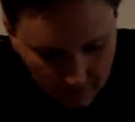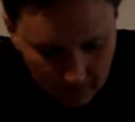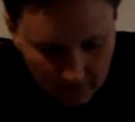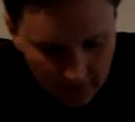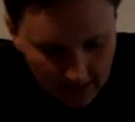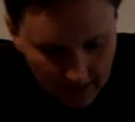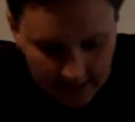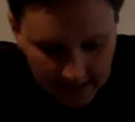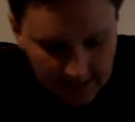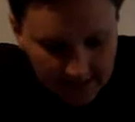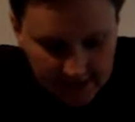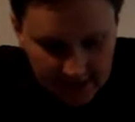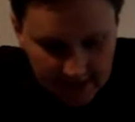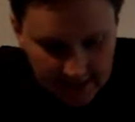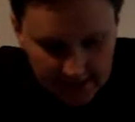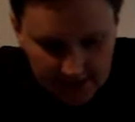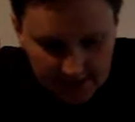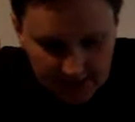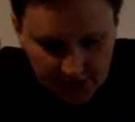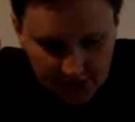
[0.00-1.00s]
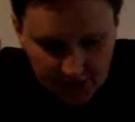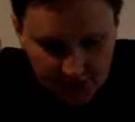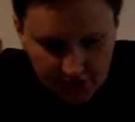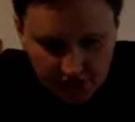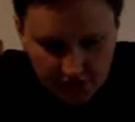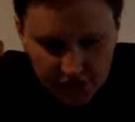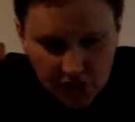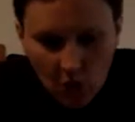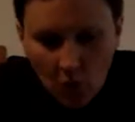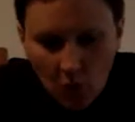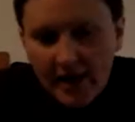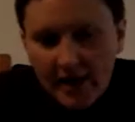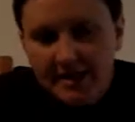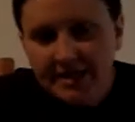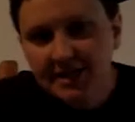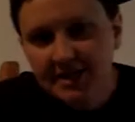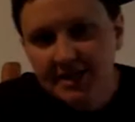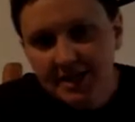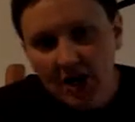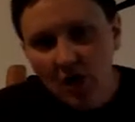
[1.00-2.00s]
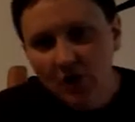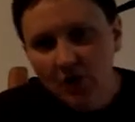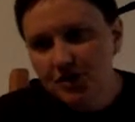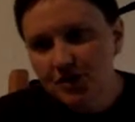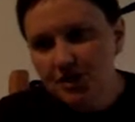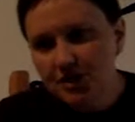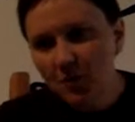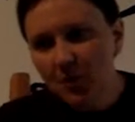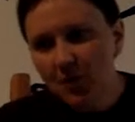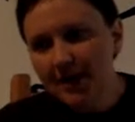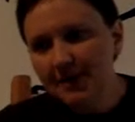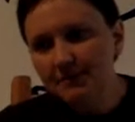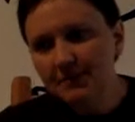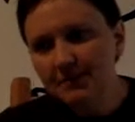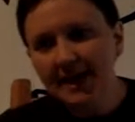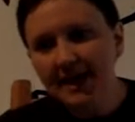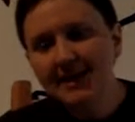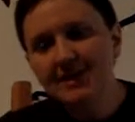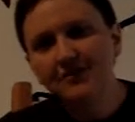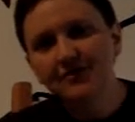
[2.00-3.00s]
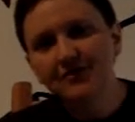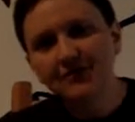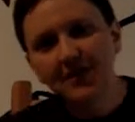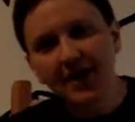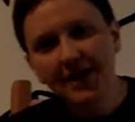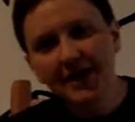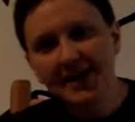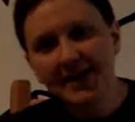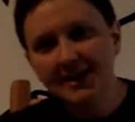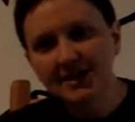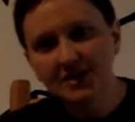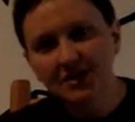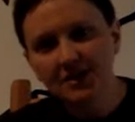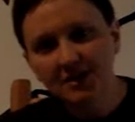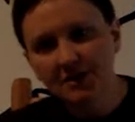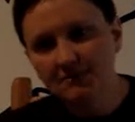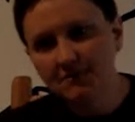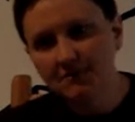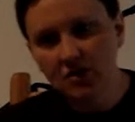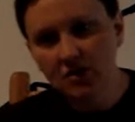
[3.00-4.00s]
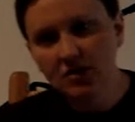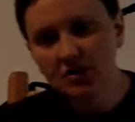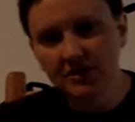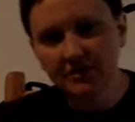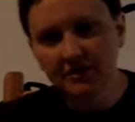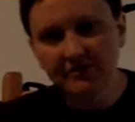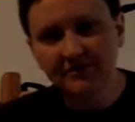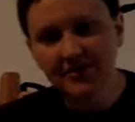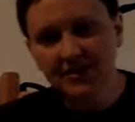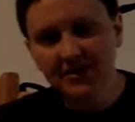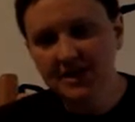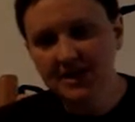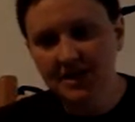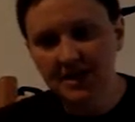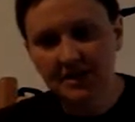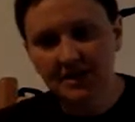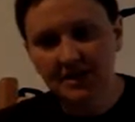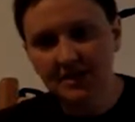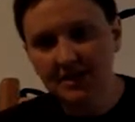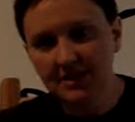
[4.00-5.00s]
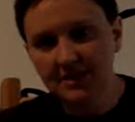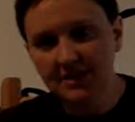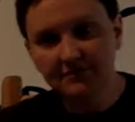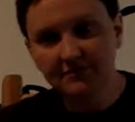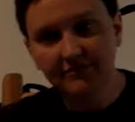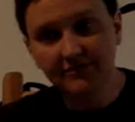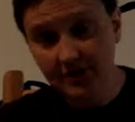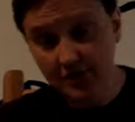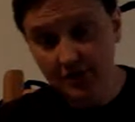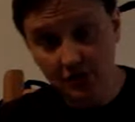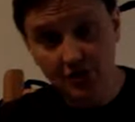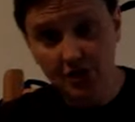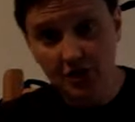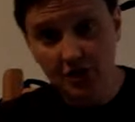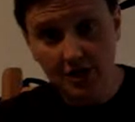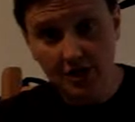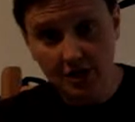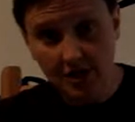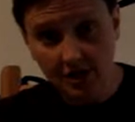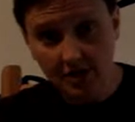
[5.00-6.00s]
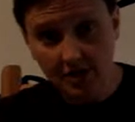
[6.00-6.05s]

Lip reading: But there's no way to know, there's no way to plan your financial, emotional, physical future